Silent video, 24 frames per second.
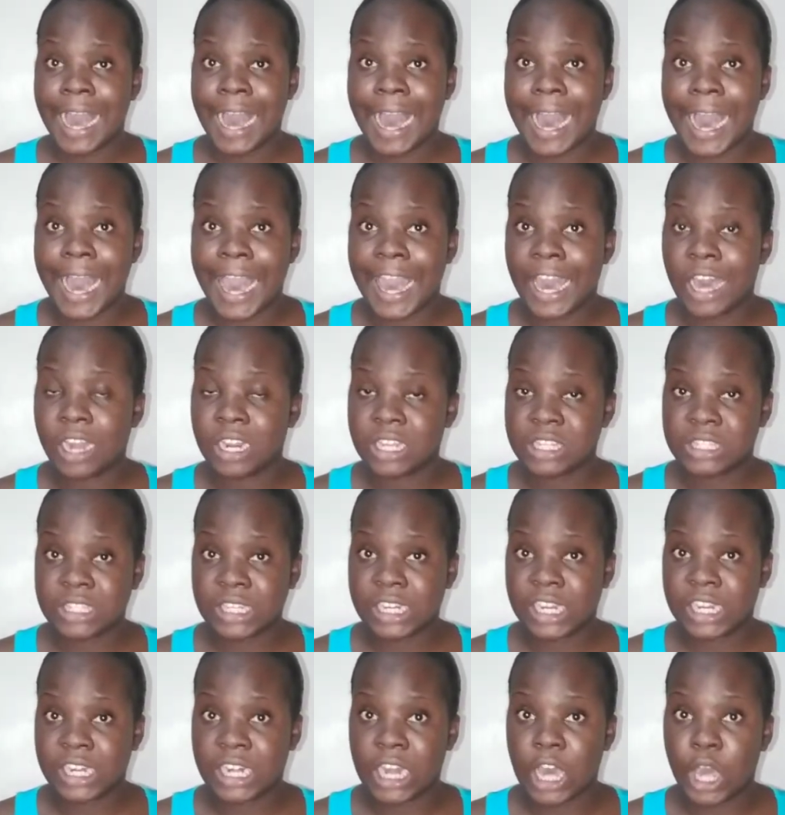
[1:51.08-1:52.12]
I honestly
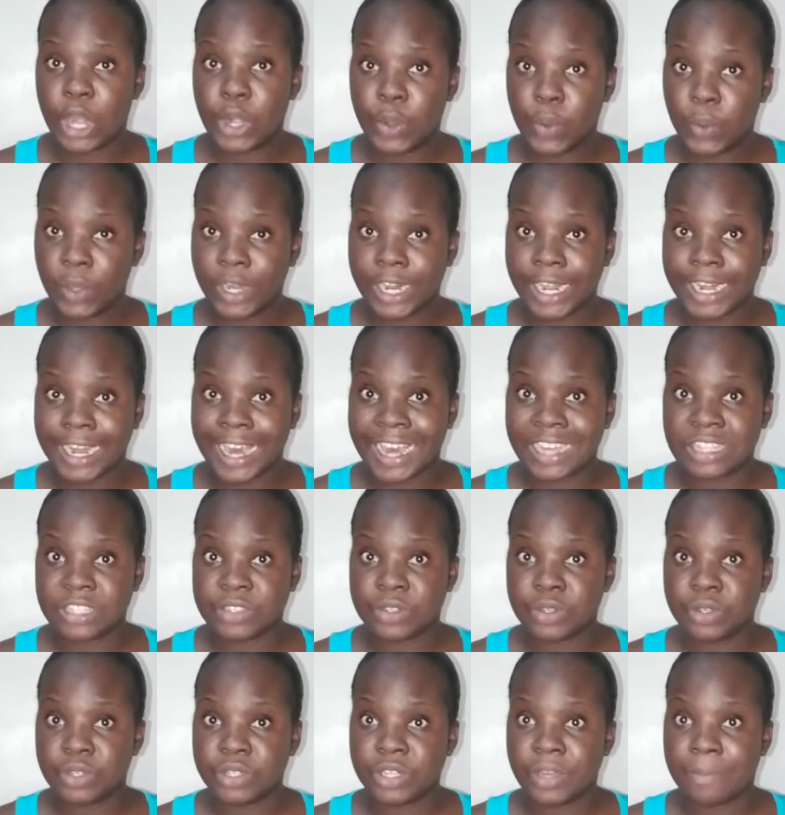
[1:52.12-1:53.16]
did not know that I had to
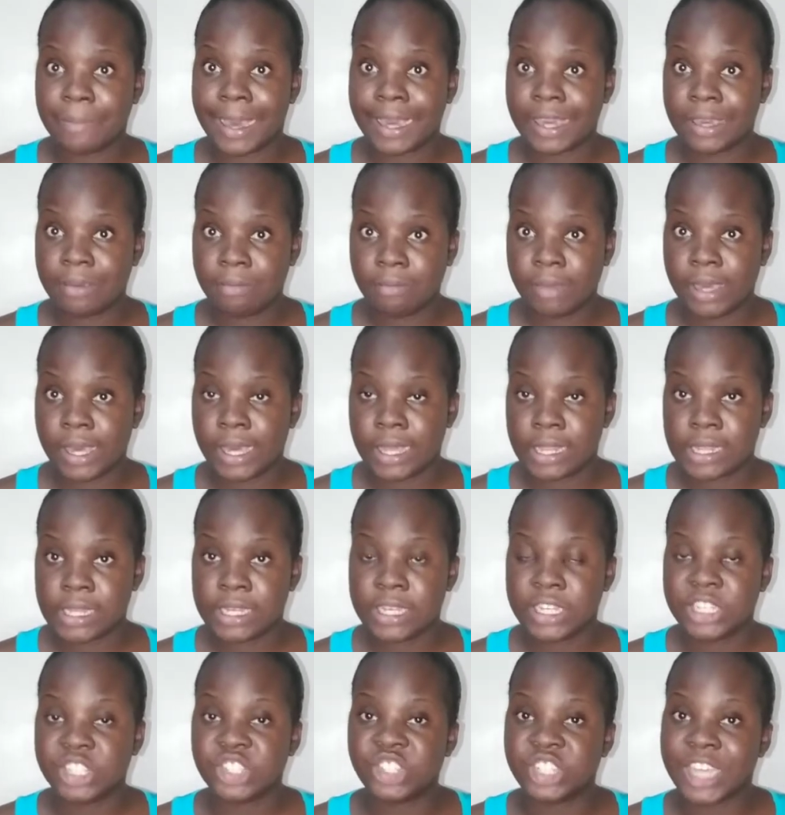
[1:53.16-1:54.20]
go in my email,
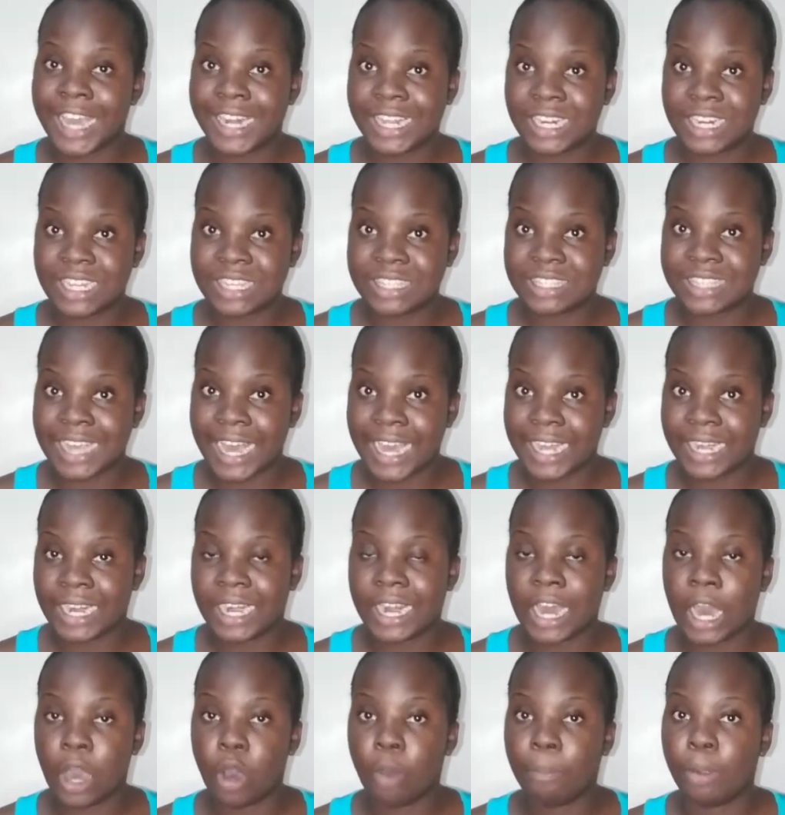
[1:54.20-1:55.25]
check the design
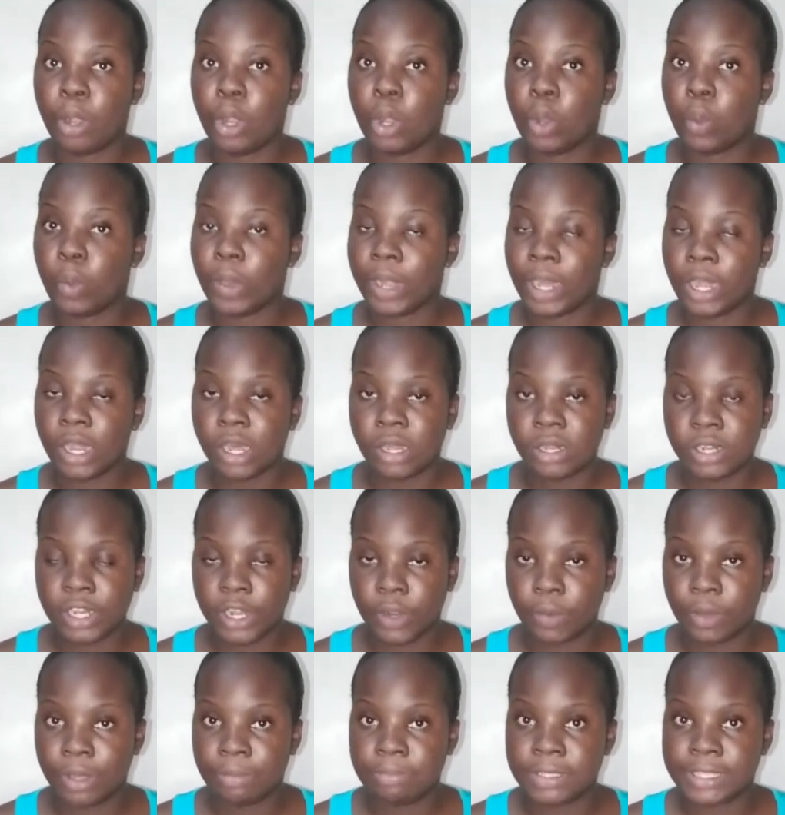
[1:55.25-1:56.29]
that I uploaded on their
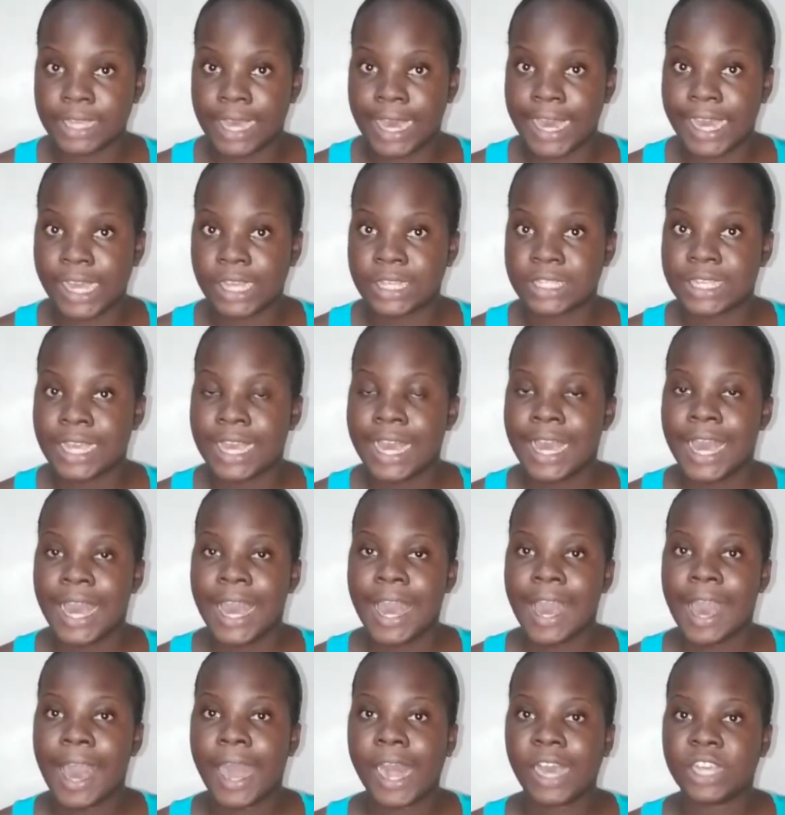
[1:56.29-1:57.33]
website,
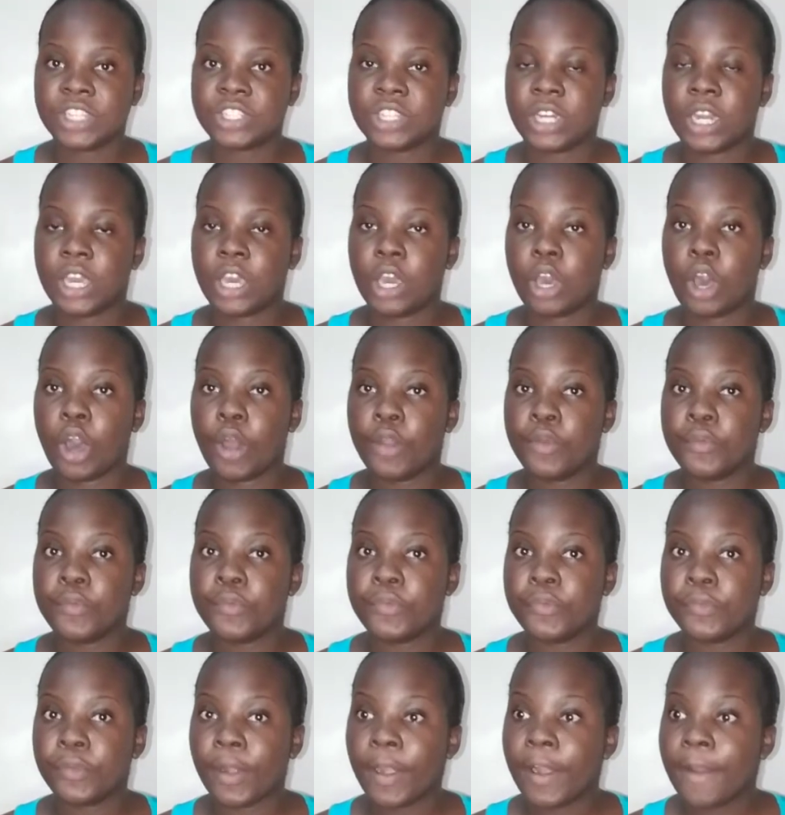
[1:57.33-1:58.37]
and actually
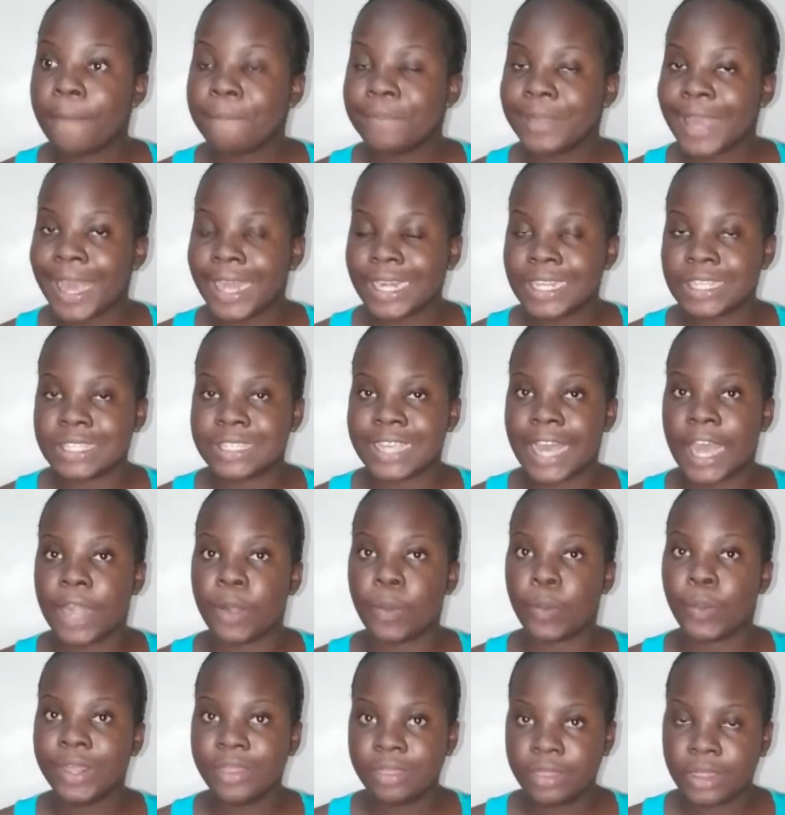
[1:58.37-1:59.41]
confirm that design
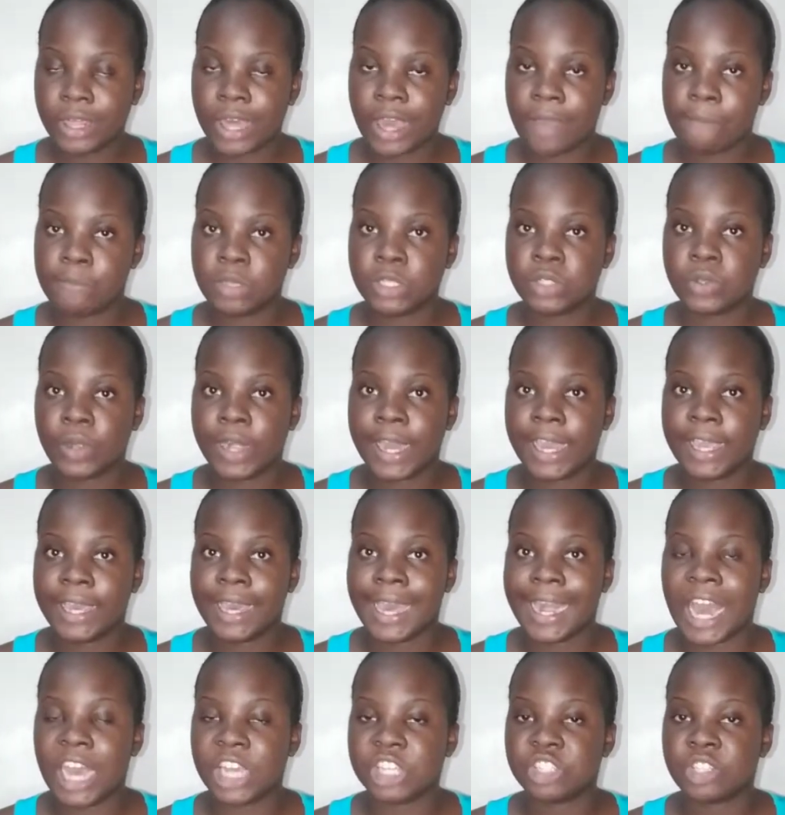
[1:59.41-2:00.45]
with them so they
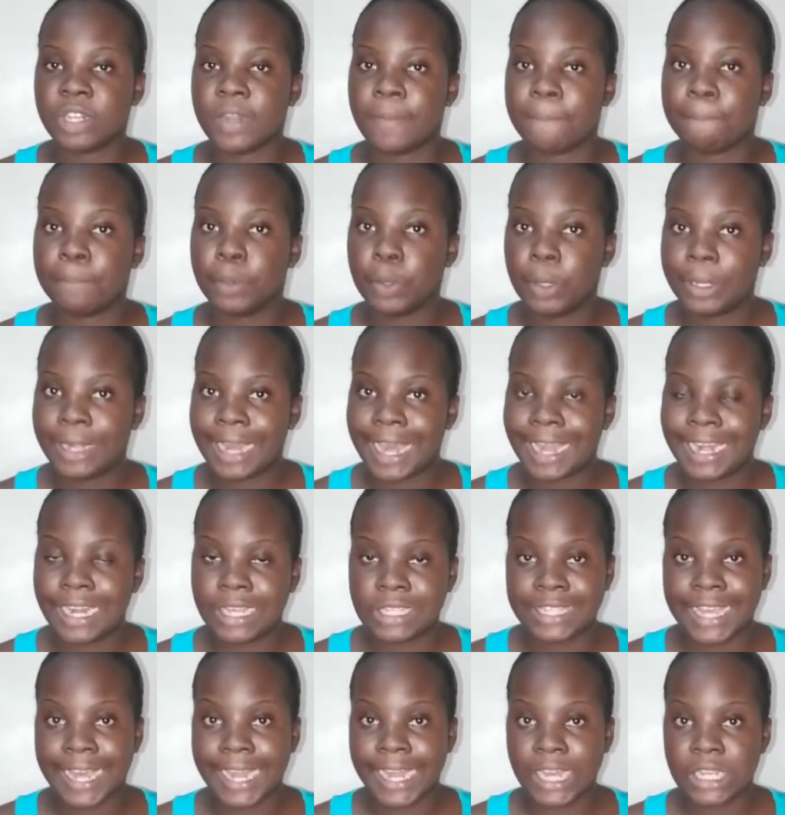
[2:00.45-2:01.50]
can actually put that
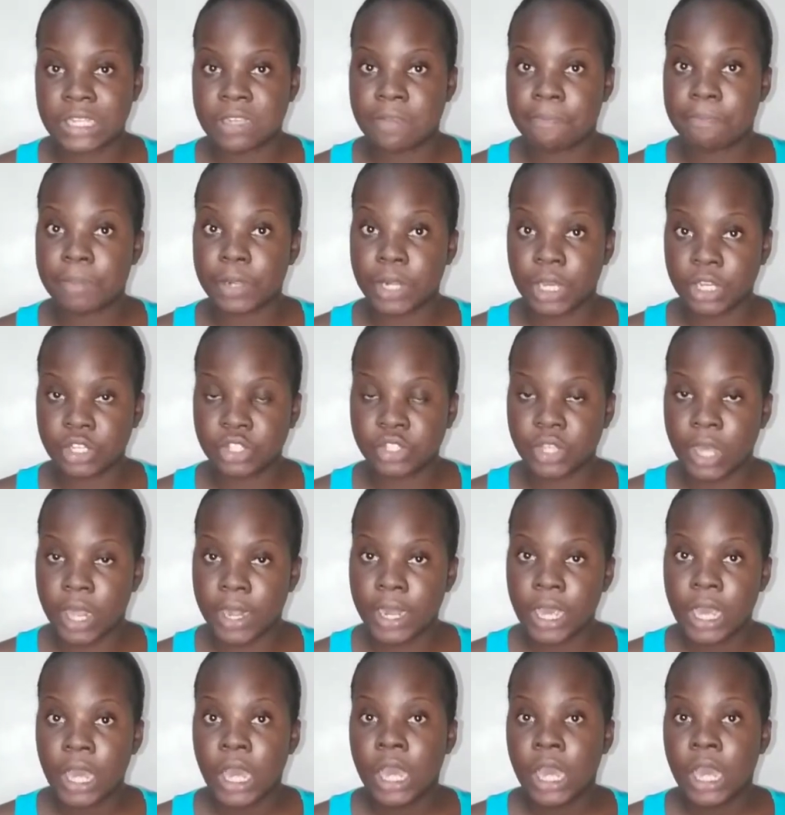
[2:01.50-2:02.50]
design into production